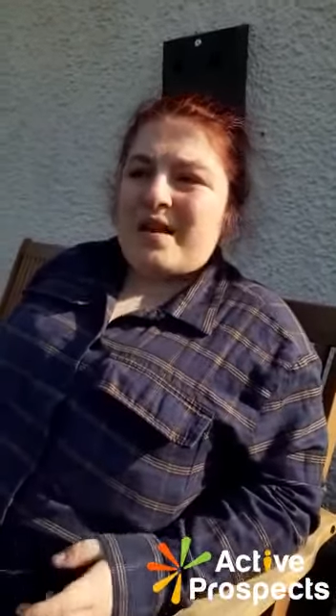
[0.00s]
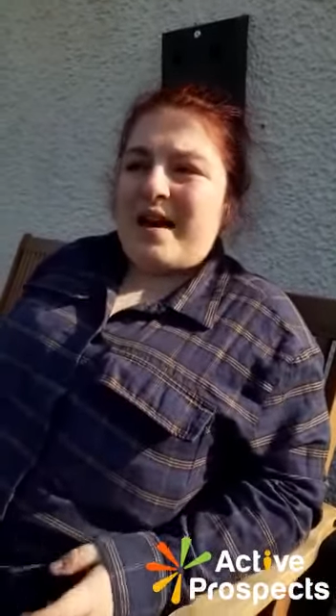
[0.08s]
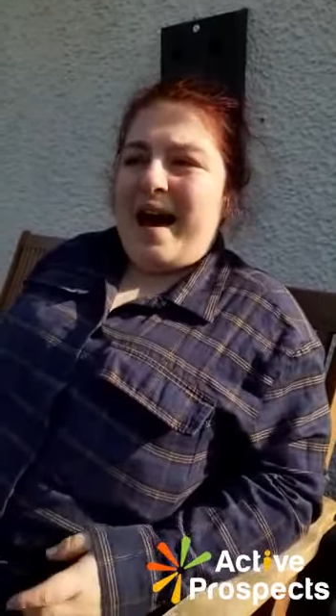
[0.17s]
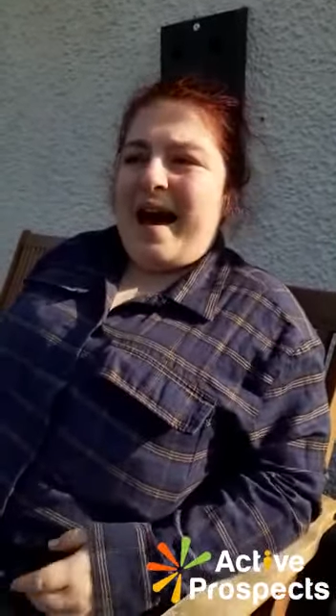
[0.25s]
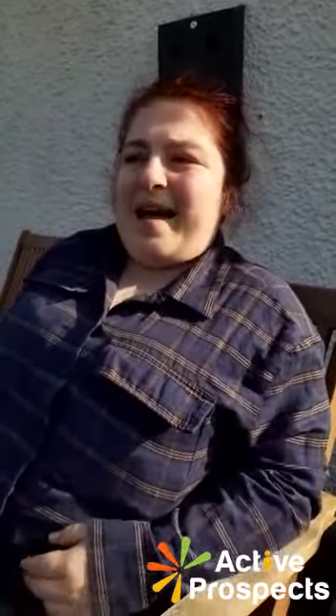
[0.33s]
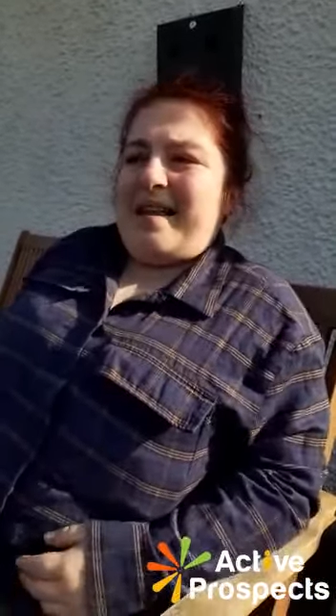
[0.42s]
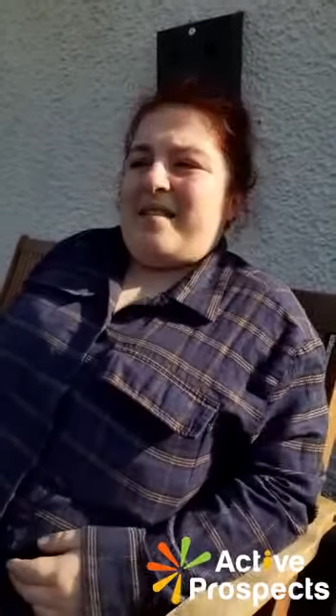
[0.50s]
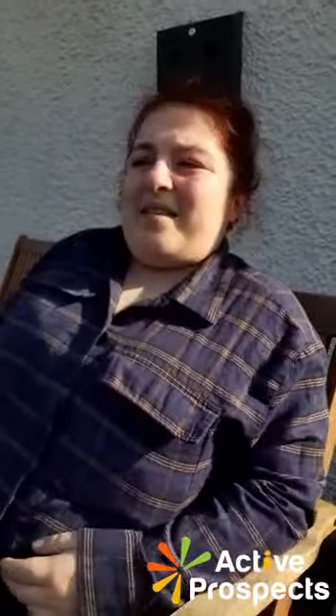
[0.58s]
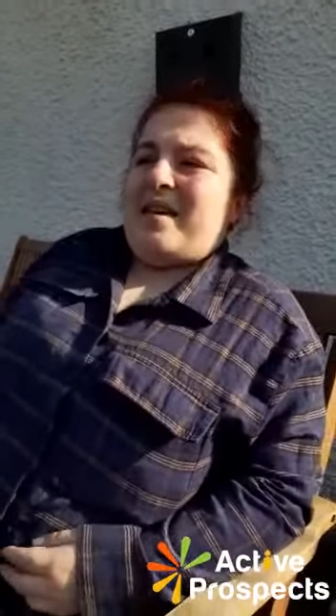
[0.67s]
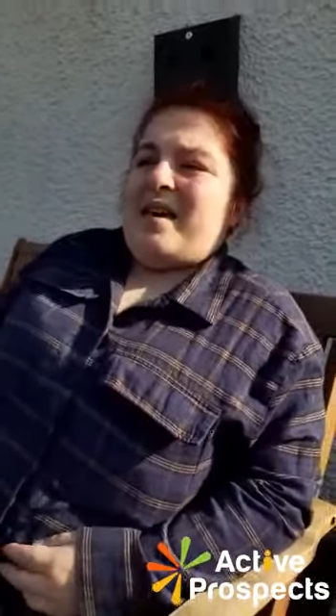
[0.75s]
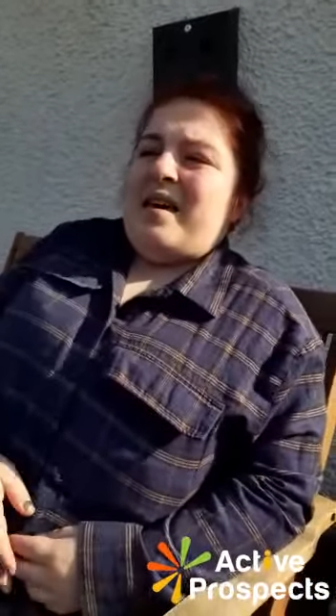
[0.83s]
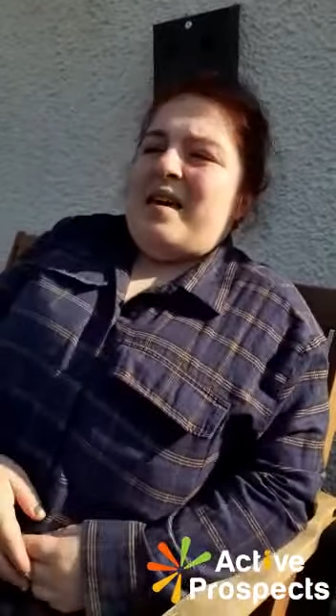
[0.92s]
And
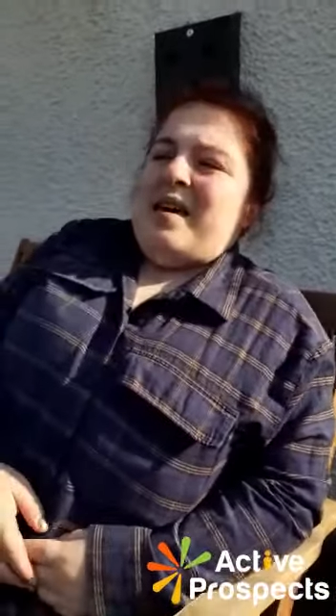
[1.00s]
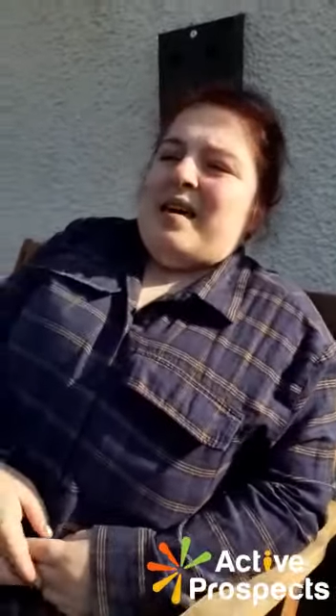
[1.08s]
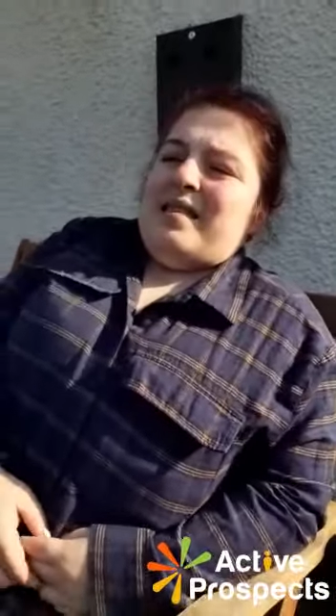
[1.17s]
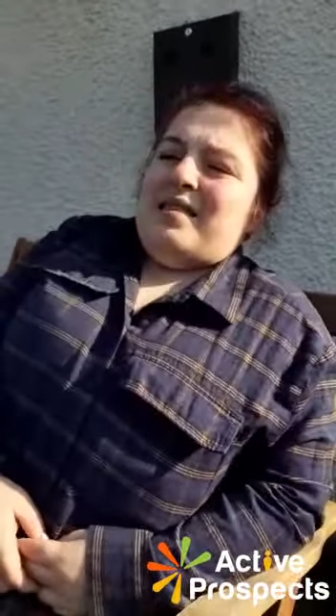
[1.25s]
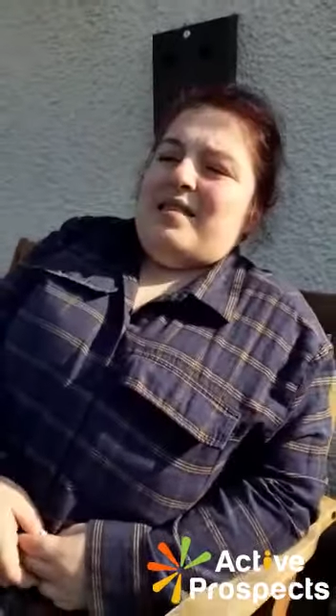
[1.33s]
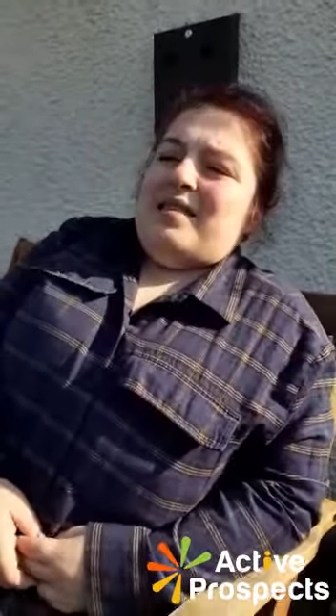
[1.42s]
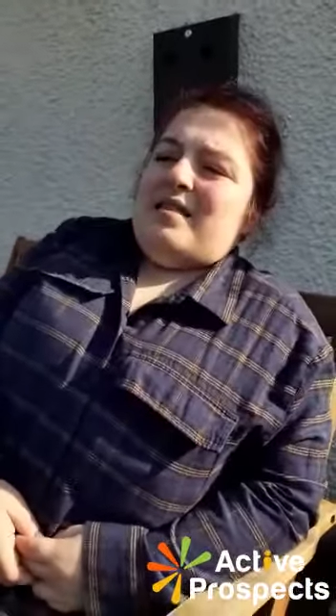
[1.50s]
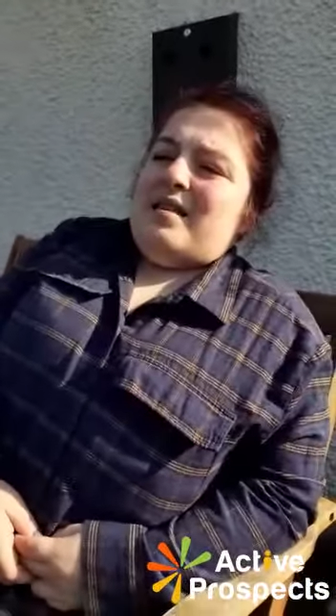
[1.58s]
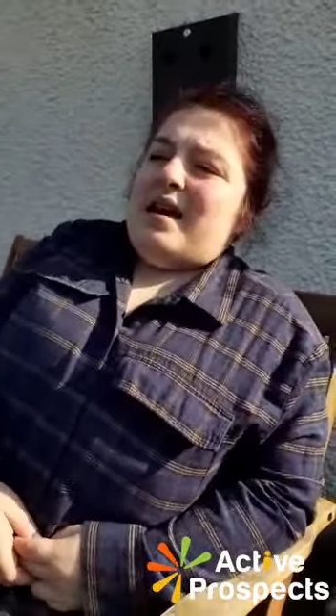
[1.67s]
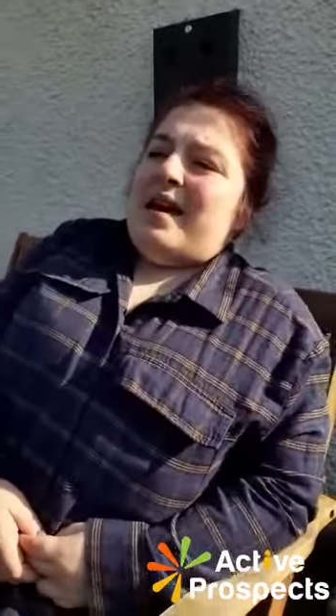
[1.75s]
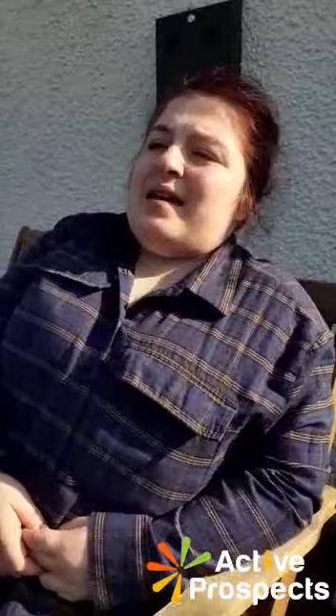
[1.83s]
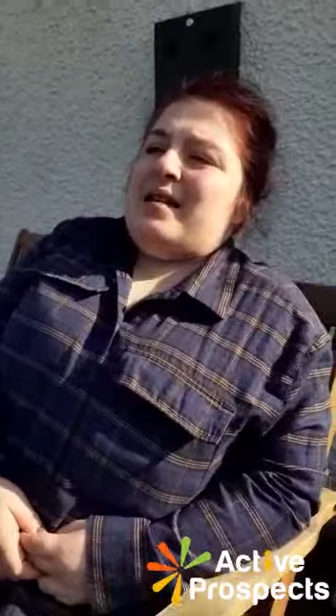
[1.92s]

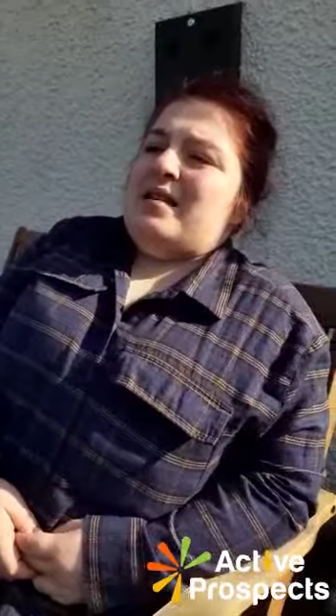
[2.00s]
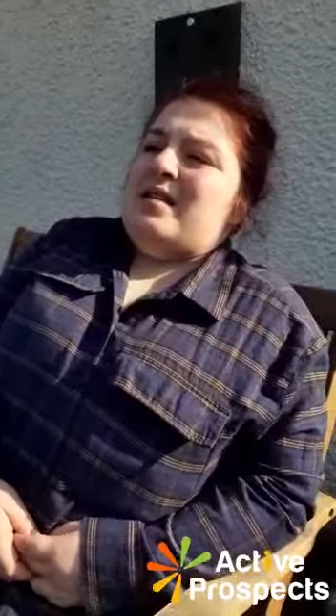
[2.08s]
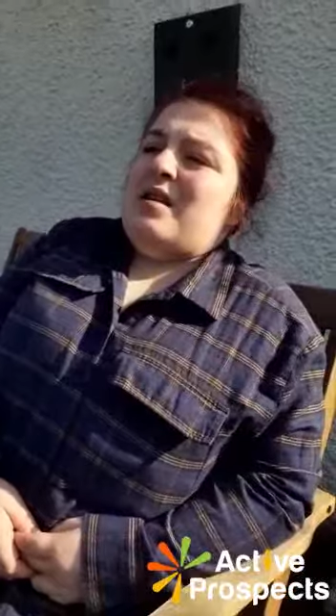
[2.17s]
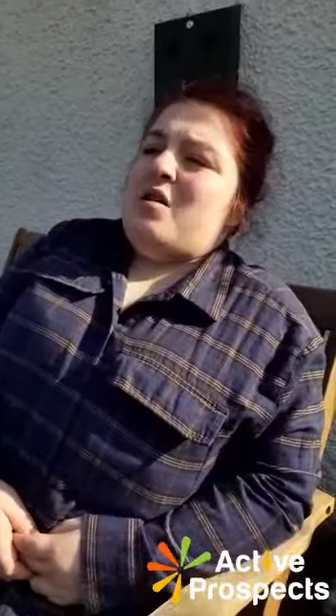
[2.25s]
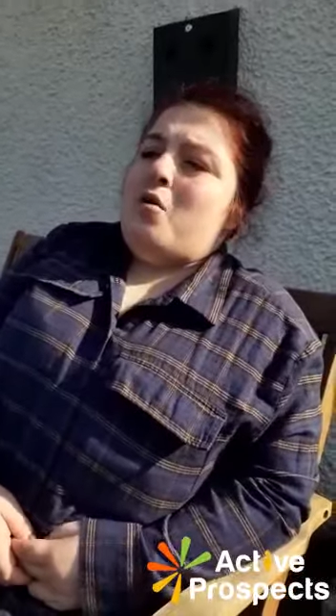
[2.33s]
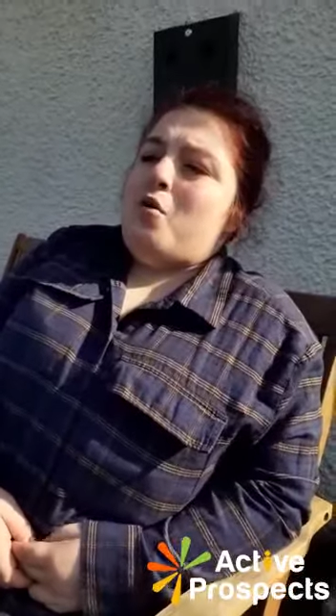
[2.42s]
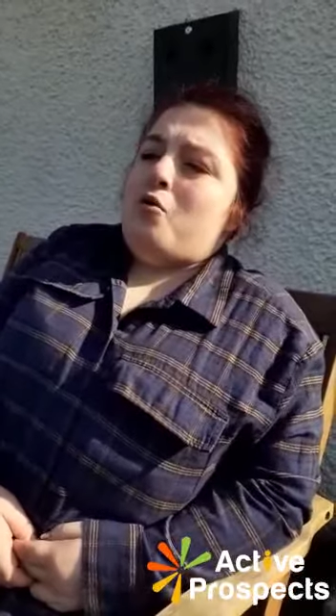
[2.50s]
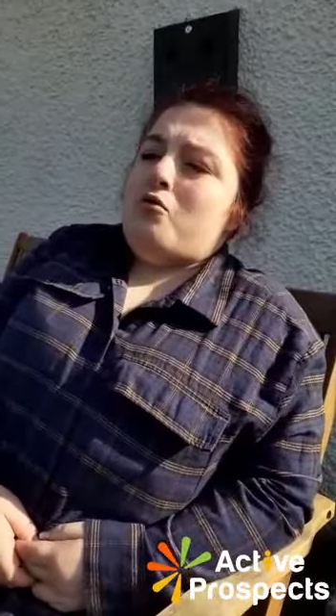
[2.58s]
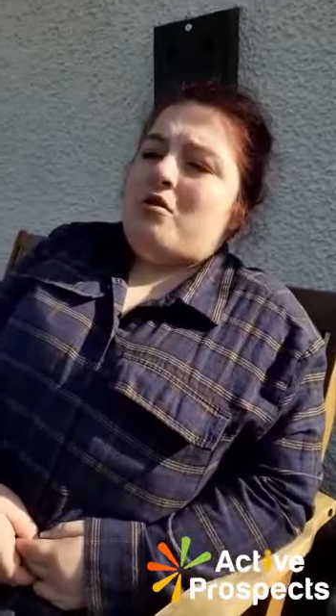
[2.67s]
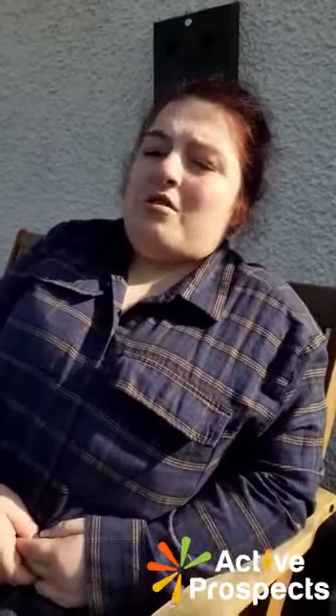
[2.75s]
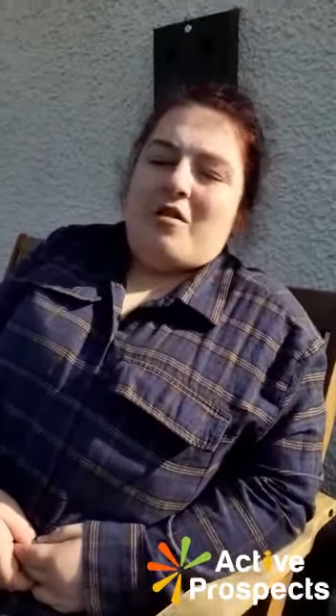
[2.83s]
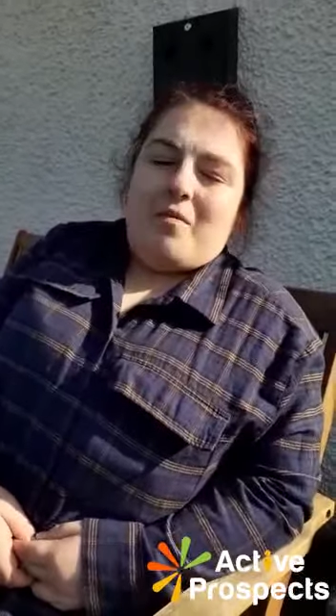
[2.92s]
in
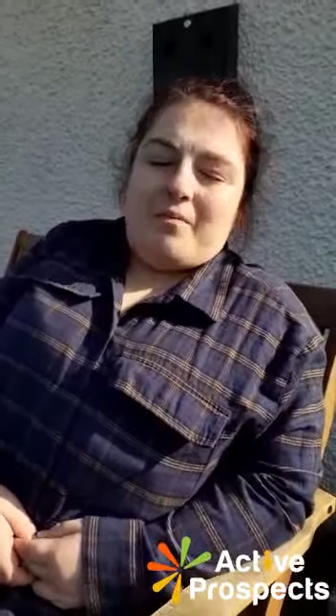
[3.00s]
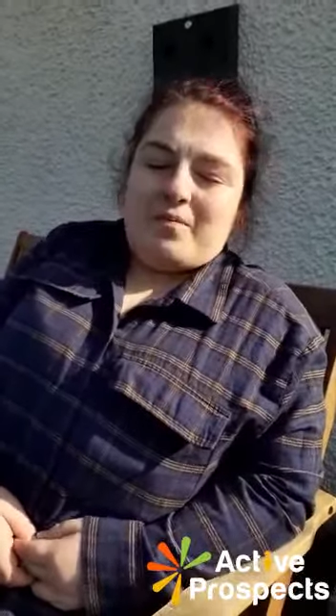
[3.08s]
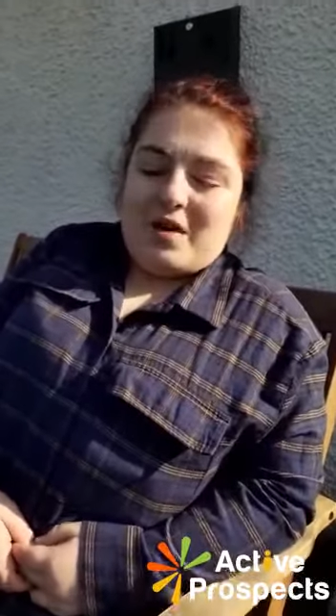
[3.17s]
autism,